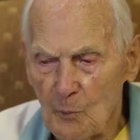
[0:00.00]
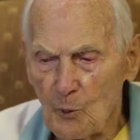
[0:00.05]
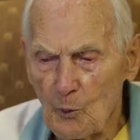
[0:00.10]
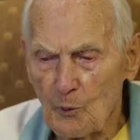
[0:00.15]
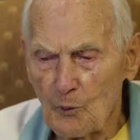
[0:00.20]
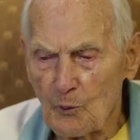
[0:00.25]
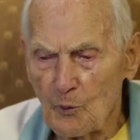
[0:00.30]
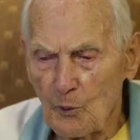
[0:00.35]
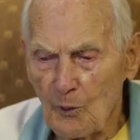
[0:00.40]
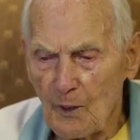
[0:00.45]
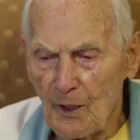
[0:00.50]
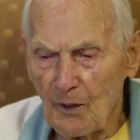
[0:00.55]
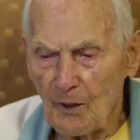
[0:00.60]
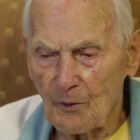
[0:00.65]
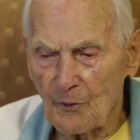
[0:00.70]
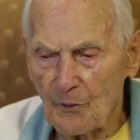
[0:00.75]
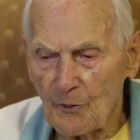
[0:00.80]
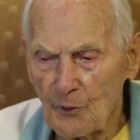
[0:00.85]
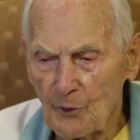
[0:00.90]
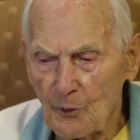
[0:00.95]
moved
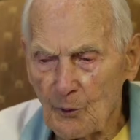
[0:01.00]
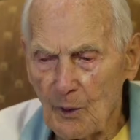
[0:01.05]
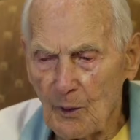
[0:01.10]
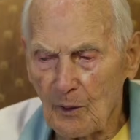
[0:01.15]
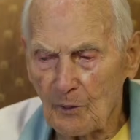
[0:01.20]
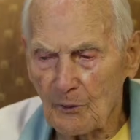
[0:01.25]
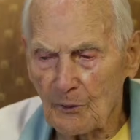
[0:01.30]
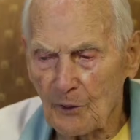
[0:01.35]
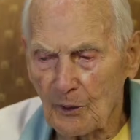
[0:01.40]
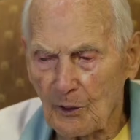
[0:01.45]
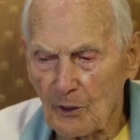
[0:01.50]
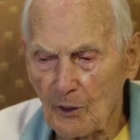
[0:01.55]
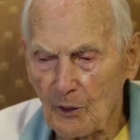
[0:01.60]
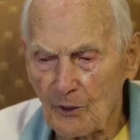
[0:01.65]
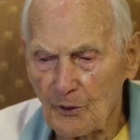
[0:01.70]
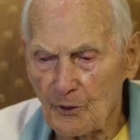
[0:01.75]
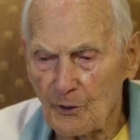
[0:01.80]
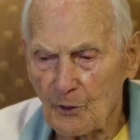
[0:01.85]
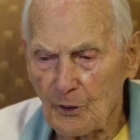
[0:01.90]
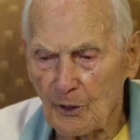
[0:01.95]
around throughout the
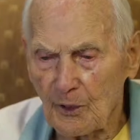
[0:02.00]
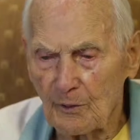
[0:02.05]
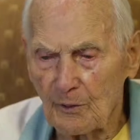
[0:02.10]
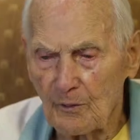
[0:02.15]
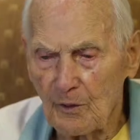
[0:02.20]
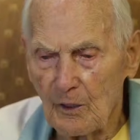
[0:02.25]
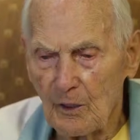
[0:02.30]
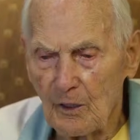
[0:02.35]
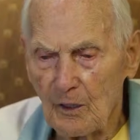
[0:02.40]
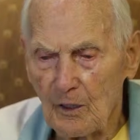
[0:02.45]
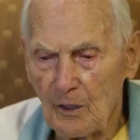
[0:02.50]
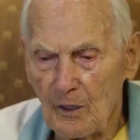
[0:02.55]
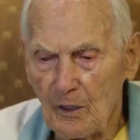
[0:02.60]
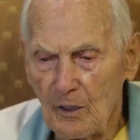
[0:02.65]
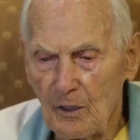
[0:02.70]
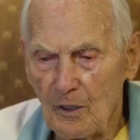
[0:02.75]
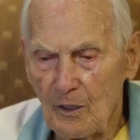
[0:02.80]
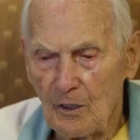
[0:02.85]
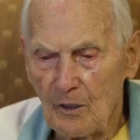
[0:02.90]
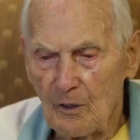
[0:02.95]
country
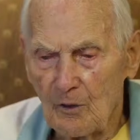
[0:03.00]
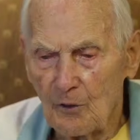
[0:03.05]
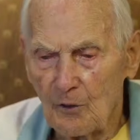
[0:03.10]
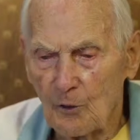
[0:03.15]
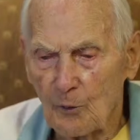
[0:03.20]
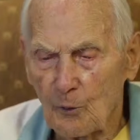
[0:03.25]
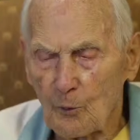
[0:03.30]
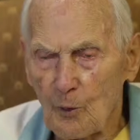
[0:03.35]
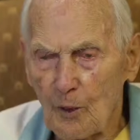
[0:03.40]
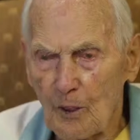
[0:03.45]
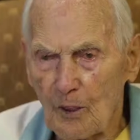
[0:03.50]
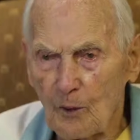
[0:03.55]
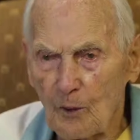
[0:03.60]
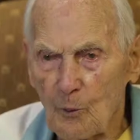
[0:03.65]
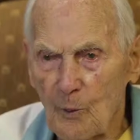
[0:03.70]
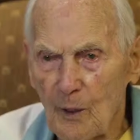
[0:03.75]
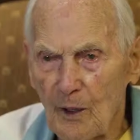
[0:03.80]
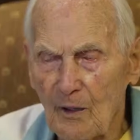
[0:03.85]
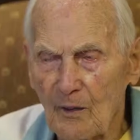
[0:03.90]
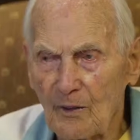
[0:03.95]
for quite
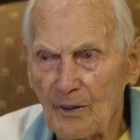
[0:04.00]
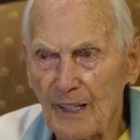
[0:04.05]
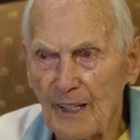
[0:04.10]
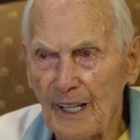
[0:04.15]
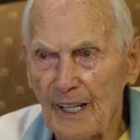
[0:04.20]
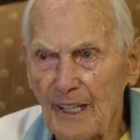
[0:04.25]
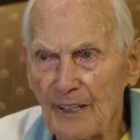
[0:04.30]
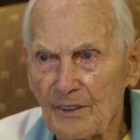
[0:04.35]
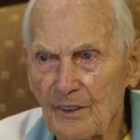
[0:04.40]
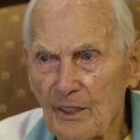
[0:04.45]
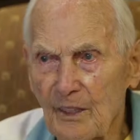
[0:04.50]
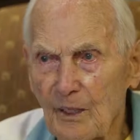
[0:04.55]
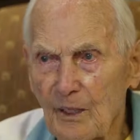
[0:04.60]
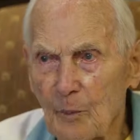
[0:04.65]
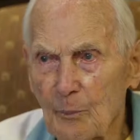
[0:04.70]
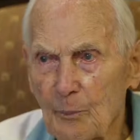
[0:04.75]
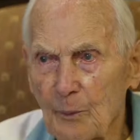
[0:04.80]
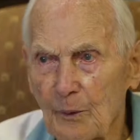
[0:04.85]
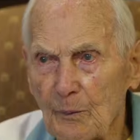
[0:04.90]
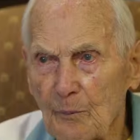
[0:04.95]
a while, and they
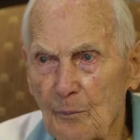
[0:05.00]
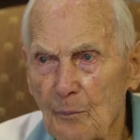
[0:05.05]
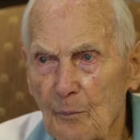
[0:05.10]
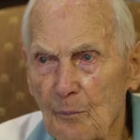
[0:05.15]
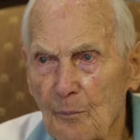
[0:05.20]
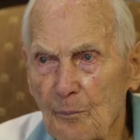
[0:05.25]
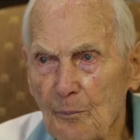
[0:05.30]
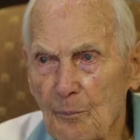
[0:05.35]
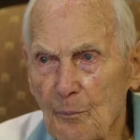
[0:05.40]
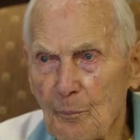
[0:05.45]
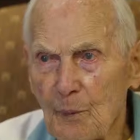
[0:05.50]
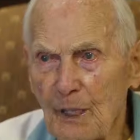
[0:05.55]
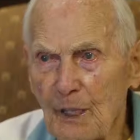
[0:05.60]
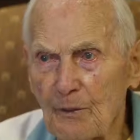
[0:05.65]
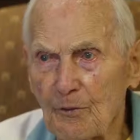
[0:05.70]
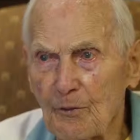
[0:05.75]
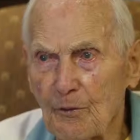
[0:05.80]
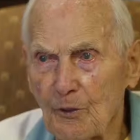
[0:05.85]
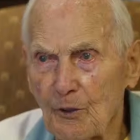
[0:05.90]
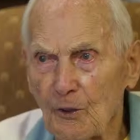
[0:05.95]
ended up in
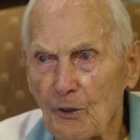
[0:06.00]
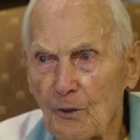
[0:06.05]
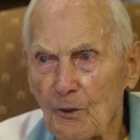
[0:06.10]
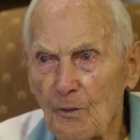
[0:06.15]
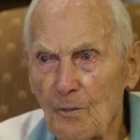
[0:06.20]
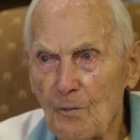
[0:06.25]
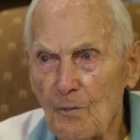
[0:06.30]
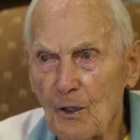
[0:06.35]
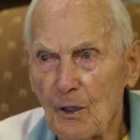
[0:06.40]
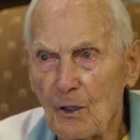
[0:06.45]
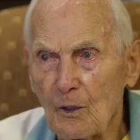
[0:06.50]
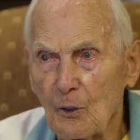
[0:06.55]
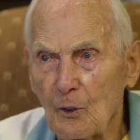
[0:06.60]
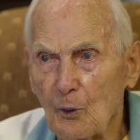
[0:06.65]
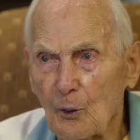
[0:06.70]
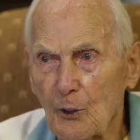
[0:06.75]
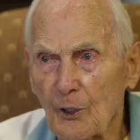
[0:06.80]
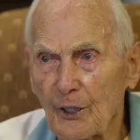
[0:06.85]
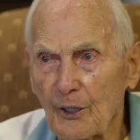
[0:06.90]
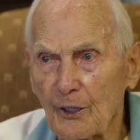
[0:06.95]
Medford,
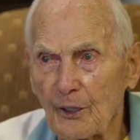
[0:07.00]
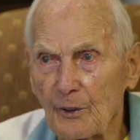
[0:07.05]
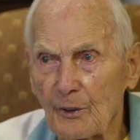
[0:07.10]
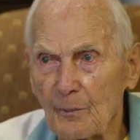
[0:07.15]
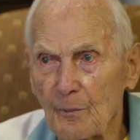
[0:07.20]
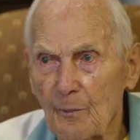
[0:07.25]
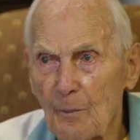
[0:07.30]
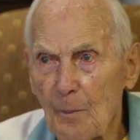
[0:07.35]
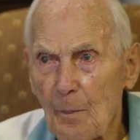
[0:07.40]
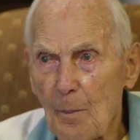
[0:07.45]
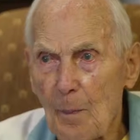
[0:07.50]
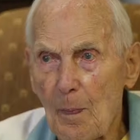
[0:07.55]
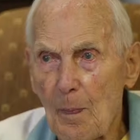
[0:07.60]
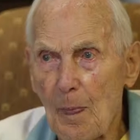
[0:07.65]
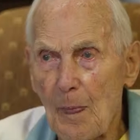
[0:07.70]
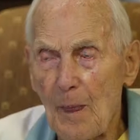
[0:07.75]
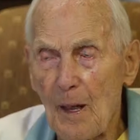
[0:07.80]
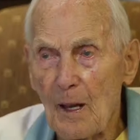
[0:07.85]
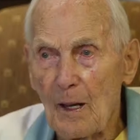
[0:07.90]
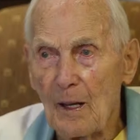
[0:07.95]
Oregon.
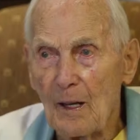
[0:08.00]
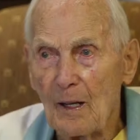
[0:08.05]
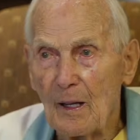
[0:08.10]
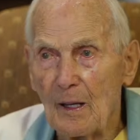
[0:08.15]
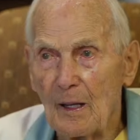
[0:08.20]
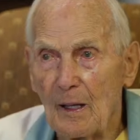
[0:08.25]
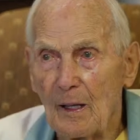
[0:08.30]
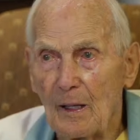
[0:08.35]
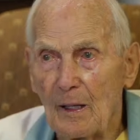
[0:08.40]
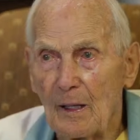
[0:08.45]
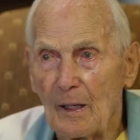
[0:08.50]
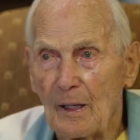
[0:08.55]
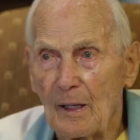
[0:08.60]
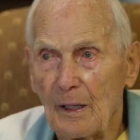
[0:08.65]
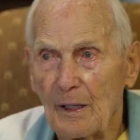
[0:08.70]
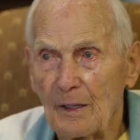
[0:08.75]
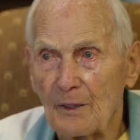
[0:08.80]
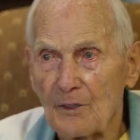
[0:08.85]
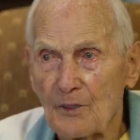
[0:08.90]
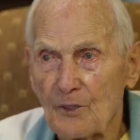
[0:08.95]

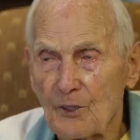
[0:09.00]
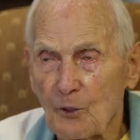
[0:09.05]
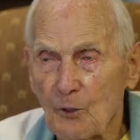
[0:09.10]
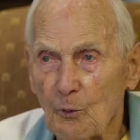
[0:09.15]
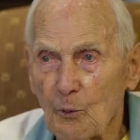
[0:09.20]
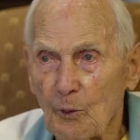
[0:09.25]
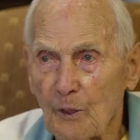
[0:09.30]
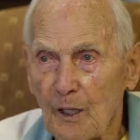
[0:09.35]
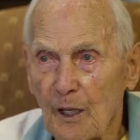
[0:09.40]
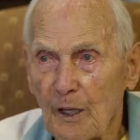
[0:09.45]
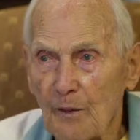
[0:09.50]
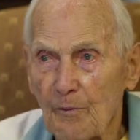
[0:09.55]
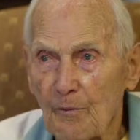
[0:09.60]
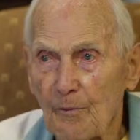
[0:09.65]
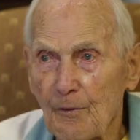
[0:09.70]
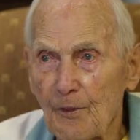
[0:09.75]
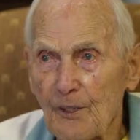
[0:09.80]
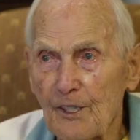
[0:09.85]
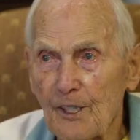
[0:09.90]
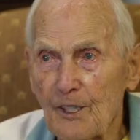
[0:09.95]
And so when I
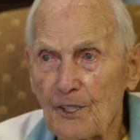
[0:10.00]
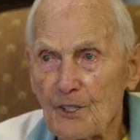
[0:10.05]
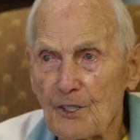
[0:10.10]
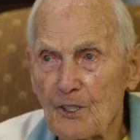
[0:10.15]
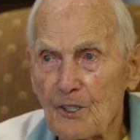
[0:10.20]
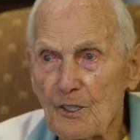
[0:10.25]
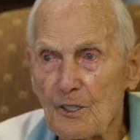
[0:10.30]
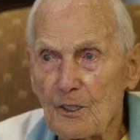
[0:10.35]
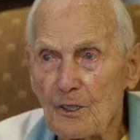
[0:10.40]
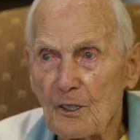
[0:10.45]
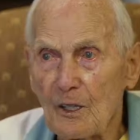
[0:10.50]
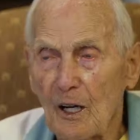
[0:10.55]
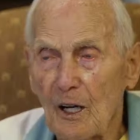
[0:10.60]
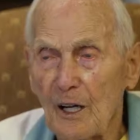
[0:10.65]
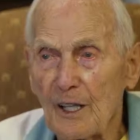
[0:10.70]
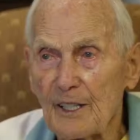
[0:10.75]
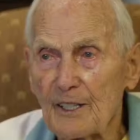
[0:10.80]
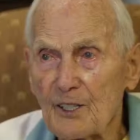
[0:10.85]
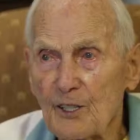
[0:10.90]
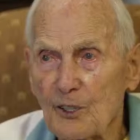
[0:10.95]
finished
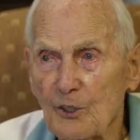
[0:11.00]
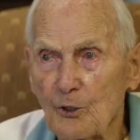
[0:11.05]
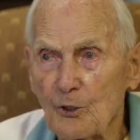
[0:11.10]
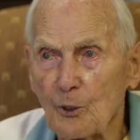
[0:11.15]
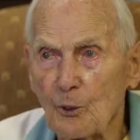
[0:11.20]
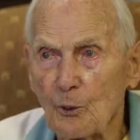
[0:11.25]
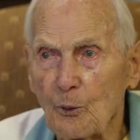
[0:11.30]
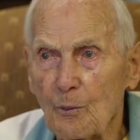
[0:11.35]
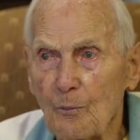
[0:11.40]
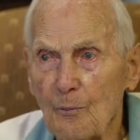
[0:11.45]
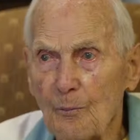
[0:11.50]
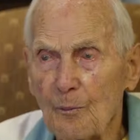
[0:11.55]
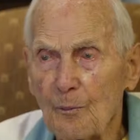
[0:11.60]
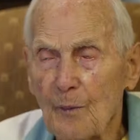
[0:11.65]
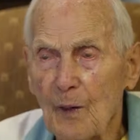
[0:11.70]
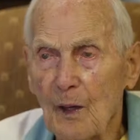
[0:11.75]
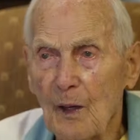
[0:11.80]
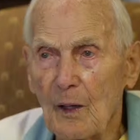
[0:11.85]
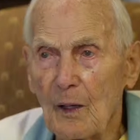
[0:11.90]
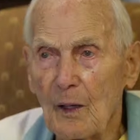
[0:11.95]
high school,
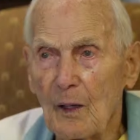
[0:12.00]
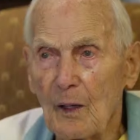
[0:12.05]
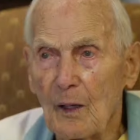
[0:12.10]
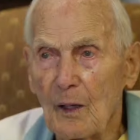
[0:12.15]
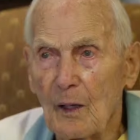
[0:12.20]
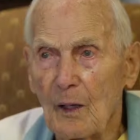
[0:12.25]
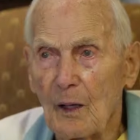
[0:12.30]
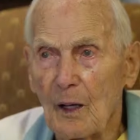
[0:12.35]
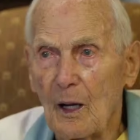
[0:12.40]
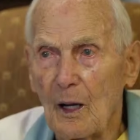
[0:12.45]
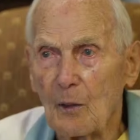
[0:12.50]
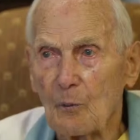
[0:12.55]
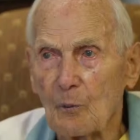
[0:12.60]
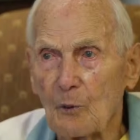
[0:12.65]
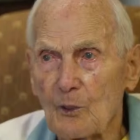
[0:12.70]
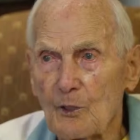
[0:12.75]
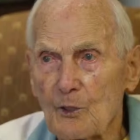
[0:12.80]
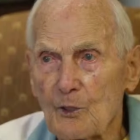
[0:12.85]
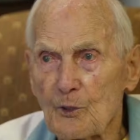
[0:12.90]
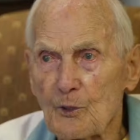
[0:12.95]
I
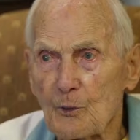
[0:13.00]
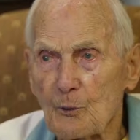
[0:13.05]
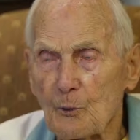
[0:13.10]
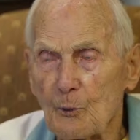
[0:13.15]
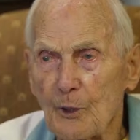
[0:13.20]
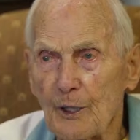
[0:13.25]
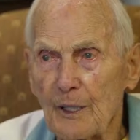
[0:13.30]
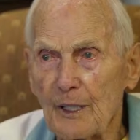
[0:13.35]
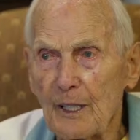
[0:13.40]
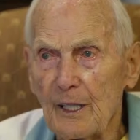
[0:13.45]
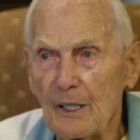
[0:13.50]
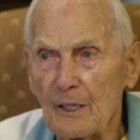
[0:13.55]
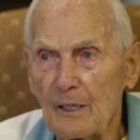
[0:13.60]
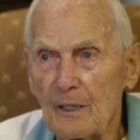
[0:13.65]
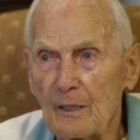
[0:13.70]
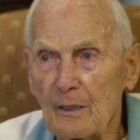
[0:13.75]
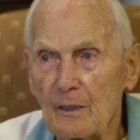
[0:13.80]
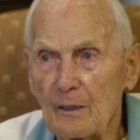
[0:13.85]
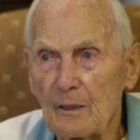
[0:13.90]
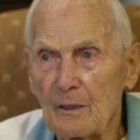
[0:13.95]
was
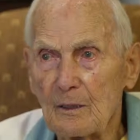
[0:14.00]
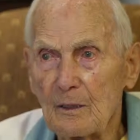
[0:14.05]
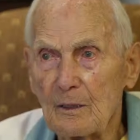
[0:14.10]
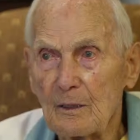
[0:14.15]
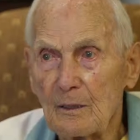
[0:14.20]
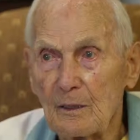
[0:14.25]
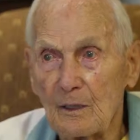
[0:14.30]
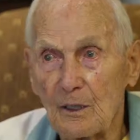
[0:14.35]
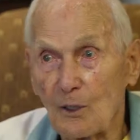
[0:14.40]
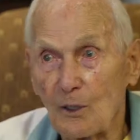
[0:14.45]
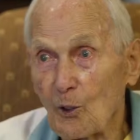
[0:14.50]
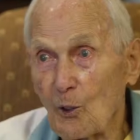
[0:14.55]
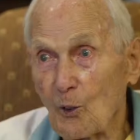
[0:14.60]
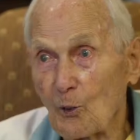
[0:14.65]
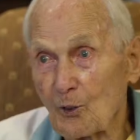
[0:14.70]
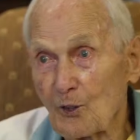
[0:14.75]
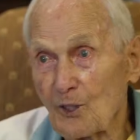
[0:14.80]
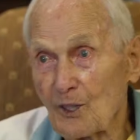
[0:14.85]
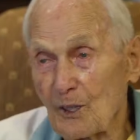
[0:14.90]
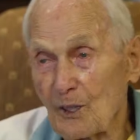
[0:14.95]
ready to go